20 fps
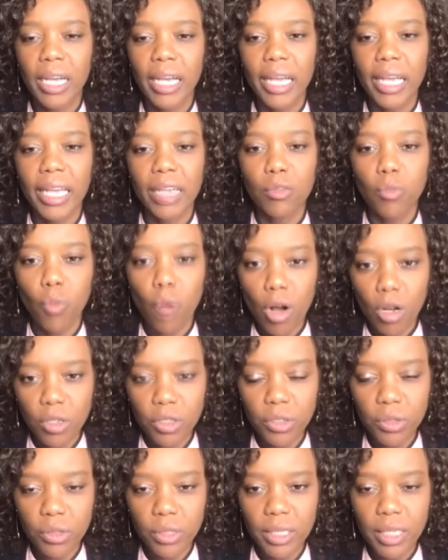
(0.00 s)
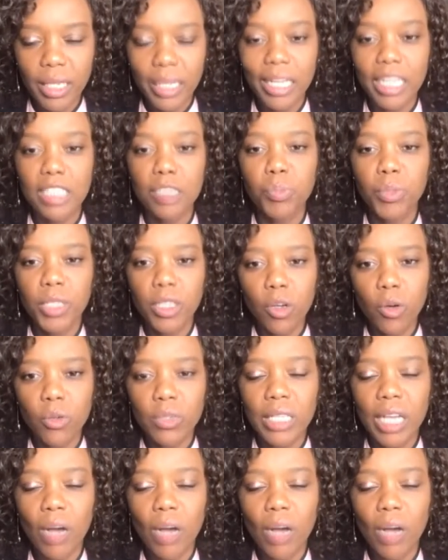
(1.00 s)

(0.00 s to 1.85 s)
and Wharton is because